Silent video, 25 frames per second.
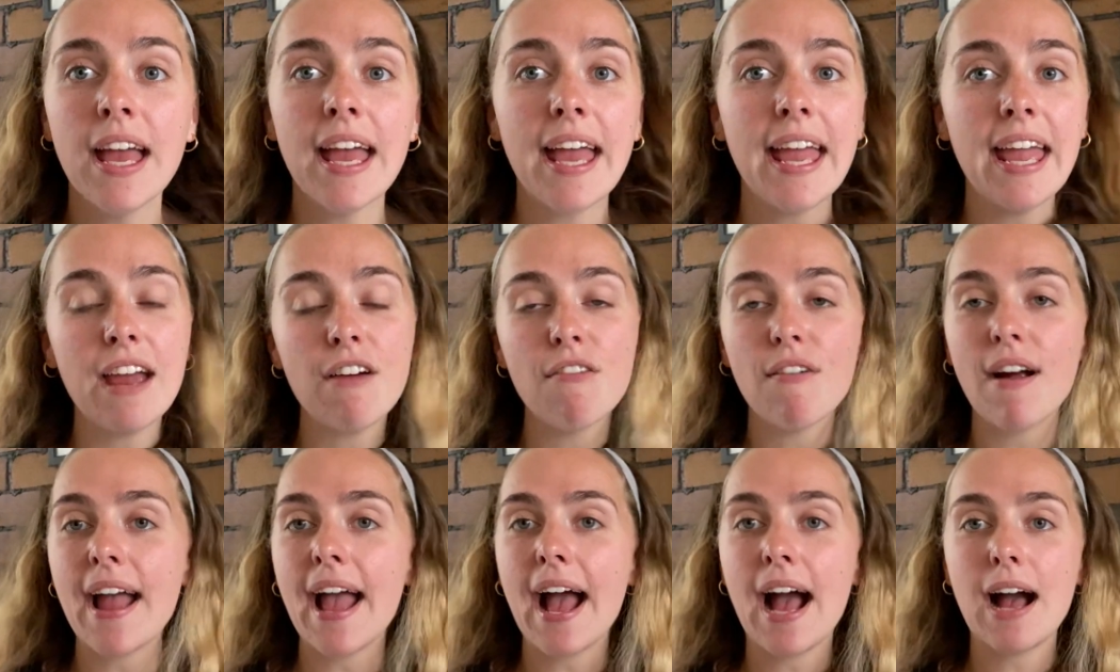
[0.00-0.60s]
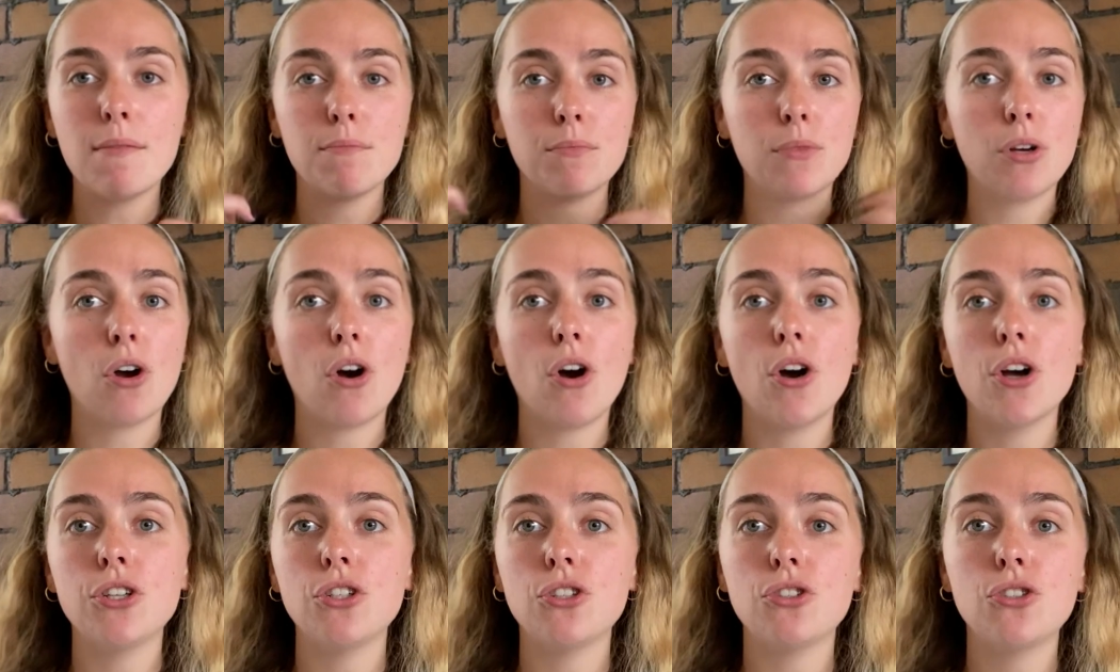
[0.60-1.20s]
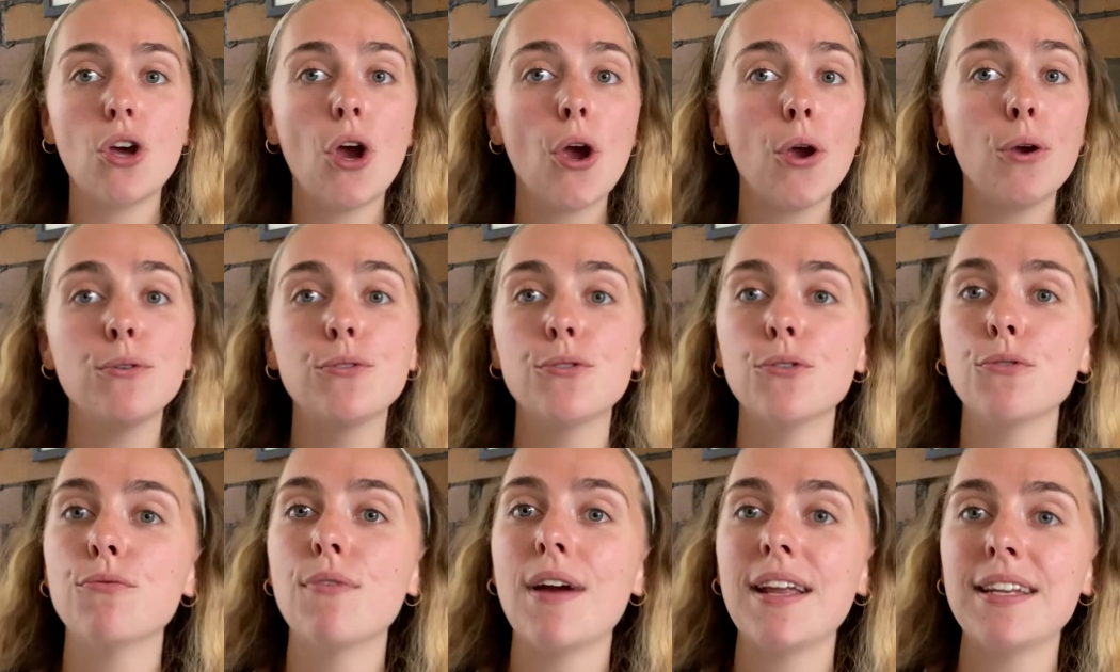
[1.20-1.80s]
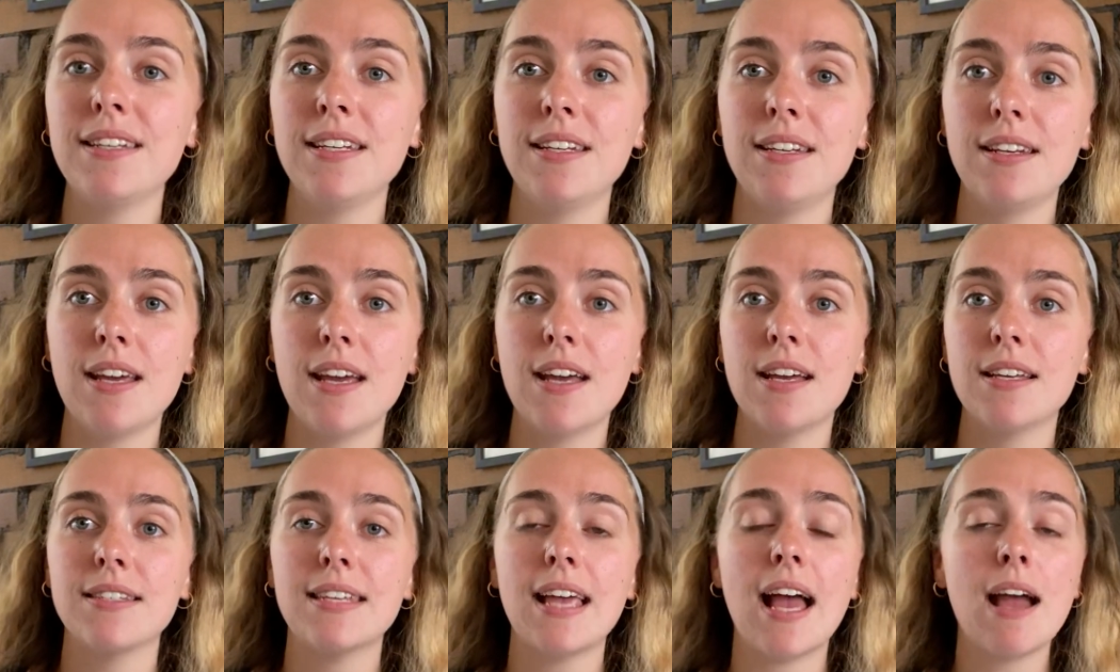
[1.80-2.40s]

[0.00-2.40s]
here I am, God, total readiness,